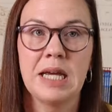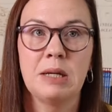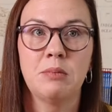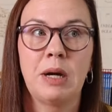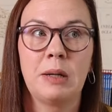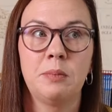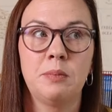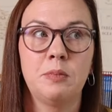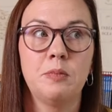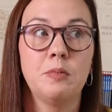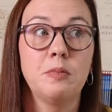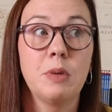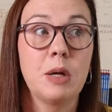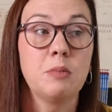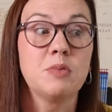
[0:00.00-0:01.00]
and my
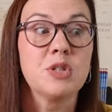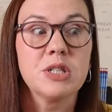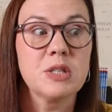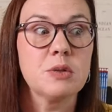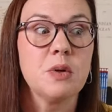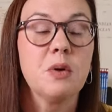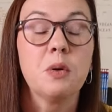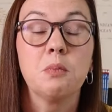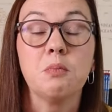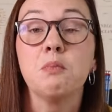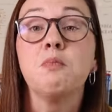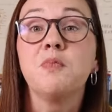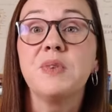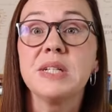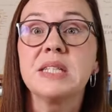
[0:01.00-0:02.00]
it just it
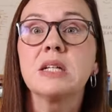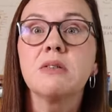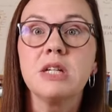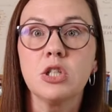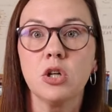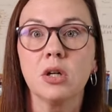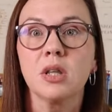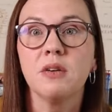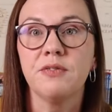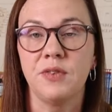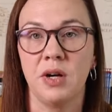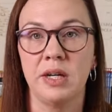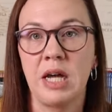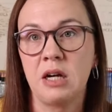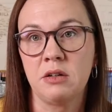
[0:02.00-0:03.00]
physically took the
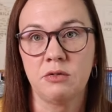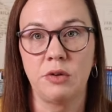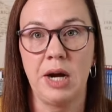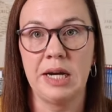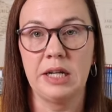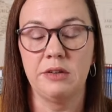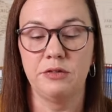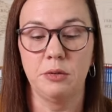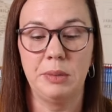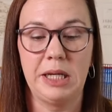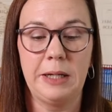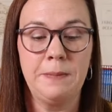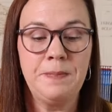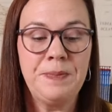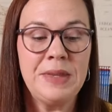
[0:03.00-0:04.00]
fun out of writing for
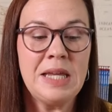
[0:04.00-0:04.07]
me.